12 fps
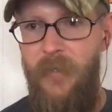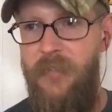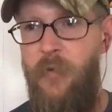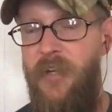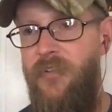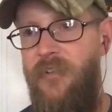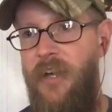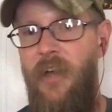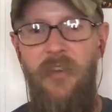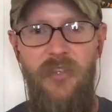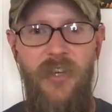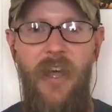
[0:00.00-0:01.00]
Especially
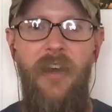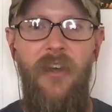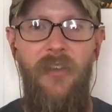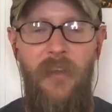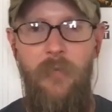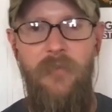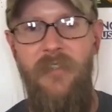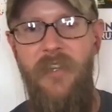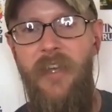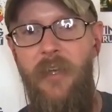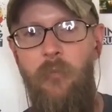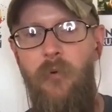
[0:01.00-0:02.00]
now that China claims that
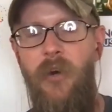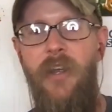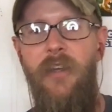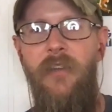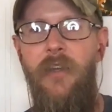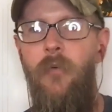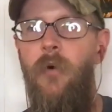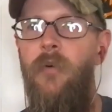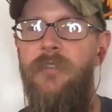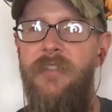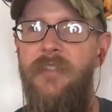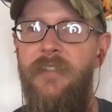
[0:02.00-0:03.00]
they can break, like, what
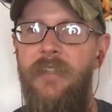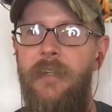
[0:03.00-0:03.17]
was it?